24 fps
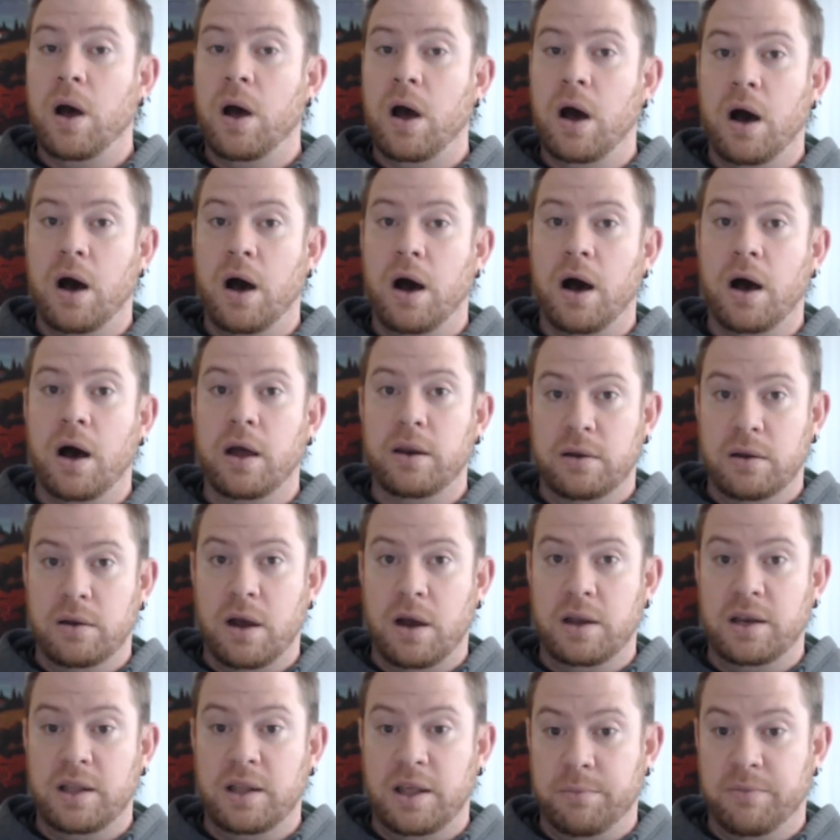
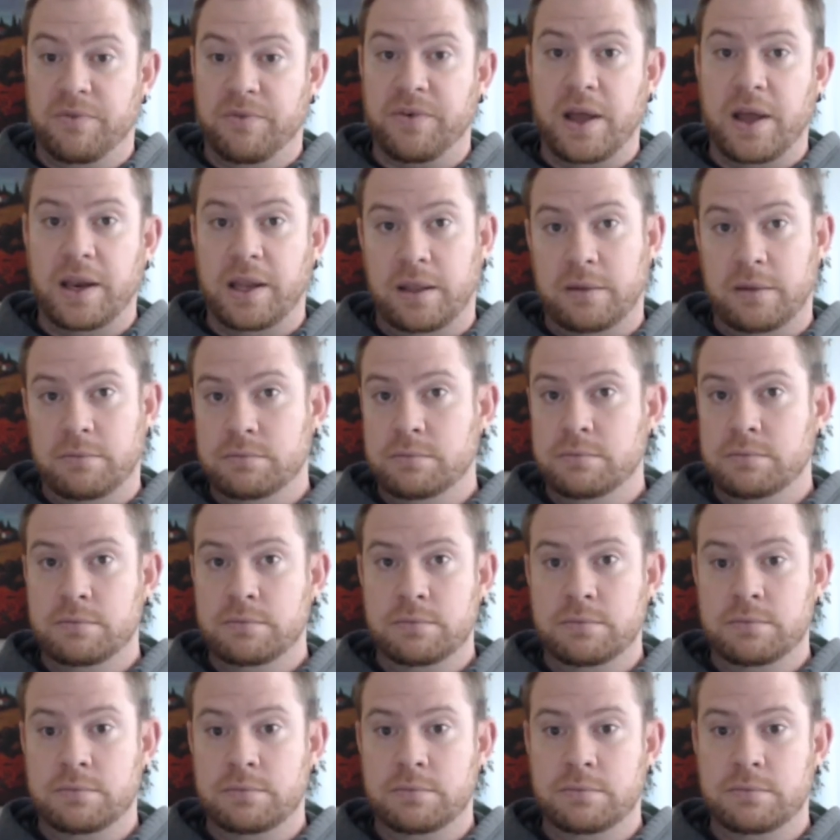on him finding
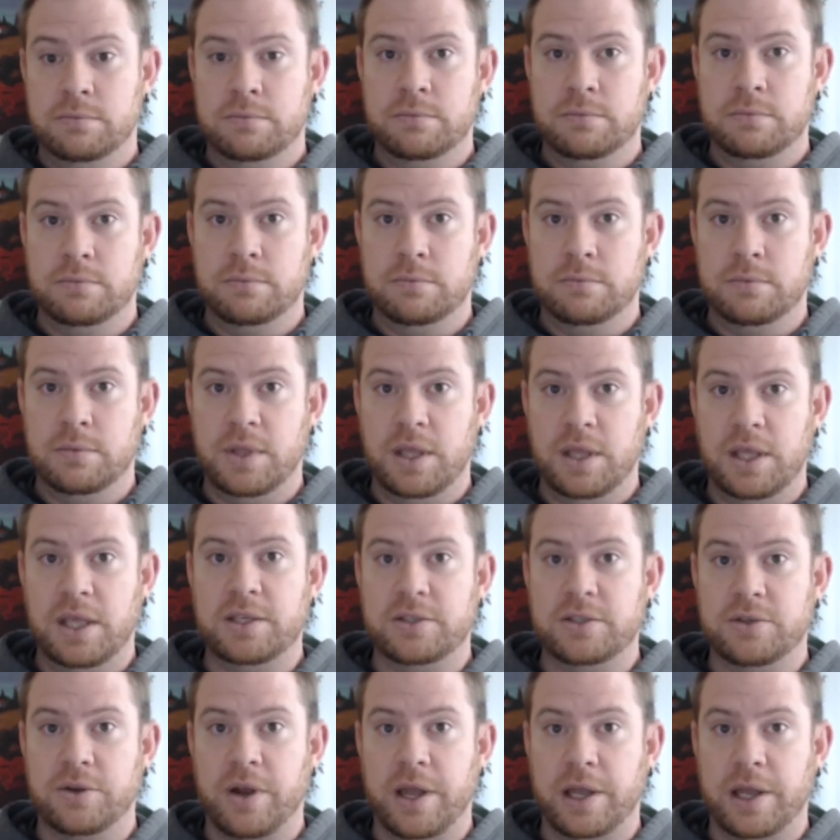the
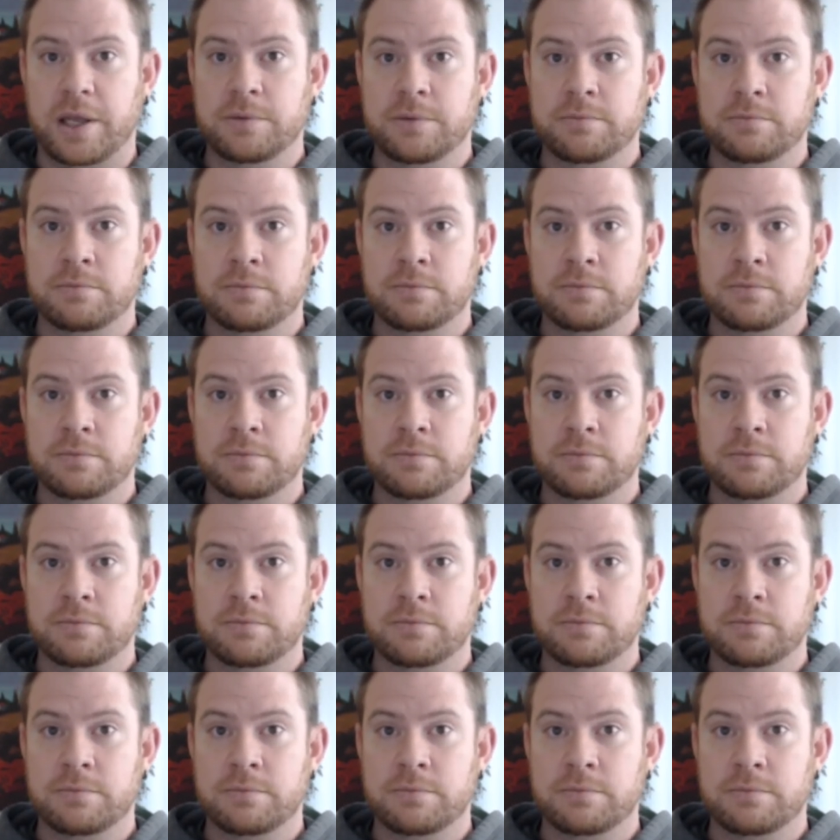Easter egg.